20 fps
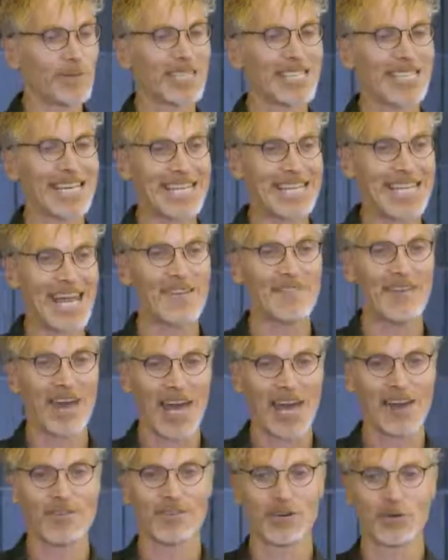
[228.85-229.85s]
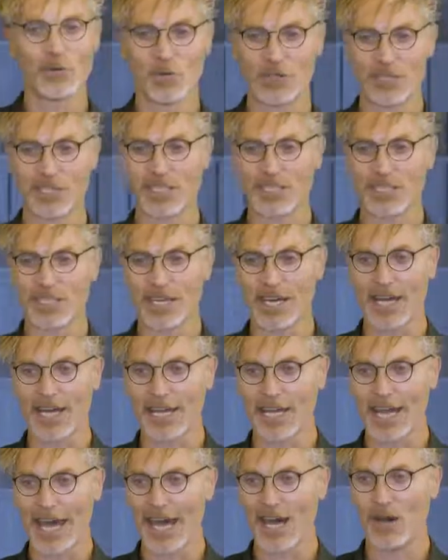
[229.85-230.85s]
because I never, ever wanted to
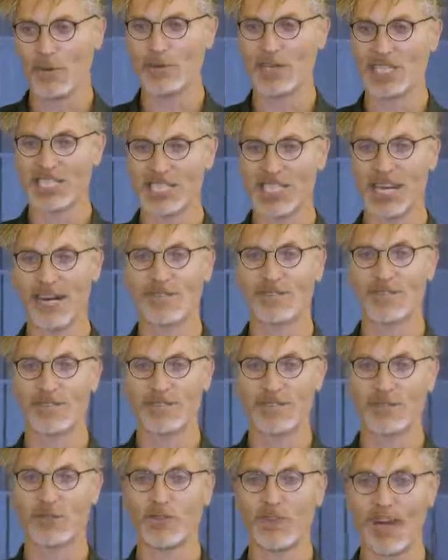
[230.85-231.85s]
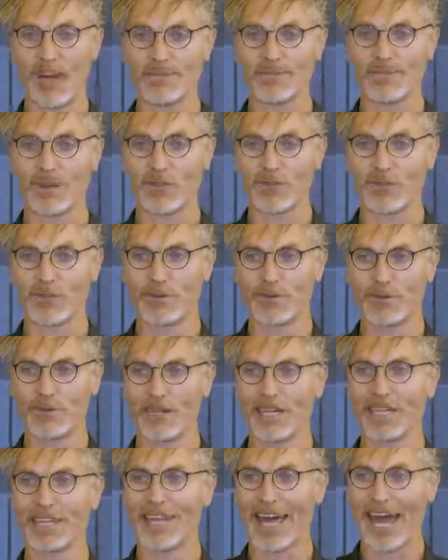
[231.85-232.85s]
allow myself to feel that
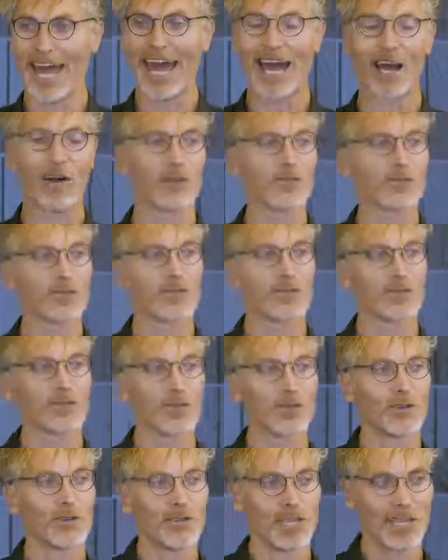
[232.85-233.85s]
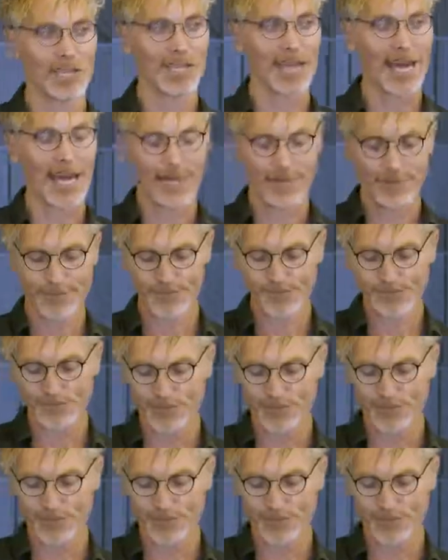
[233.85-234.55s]
vulnerable and that out of control again.